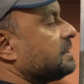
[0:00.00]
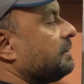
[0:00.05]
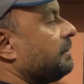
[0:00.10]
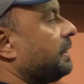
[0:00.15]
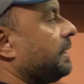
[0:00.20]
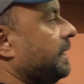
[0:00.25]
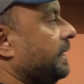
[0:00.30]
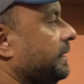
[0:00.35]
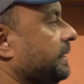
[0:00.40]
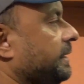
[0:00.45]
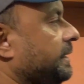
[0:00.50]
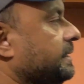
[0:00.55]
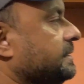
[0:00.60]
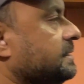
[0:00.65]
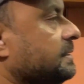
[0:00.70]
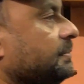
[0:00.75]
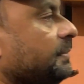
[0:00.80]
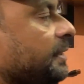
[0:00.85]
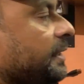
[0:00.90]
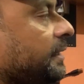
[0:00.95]
our aggregate
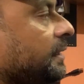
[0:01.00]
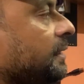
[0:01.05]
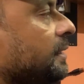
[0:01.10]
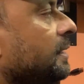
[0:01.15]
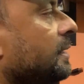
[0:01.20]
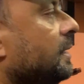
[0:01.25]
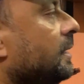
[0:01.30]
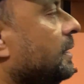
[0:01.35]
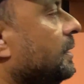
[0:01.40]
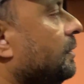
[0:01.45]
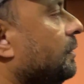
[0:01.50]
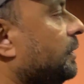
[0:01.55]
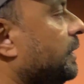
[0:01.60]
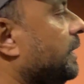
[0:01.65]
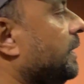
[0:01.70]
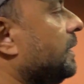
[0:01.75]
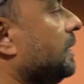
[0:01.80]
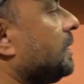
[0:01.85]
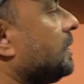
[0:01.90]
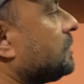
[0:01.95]
supply.
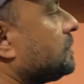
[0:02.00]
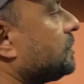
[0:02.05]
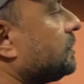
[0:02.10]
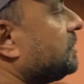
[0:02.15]
Okay, so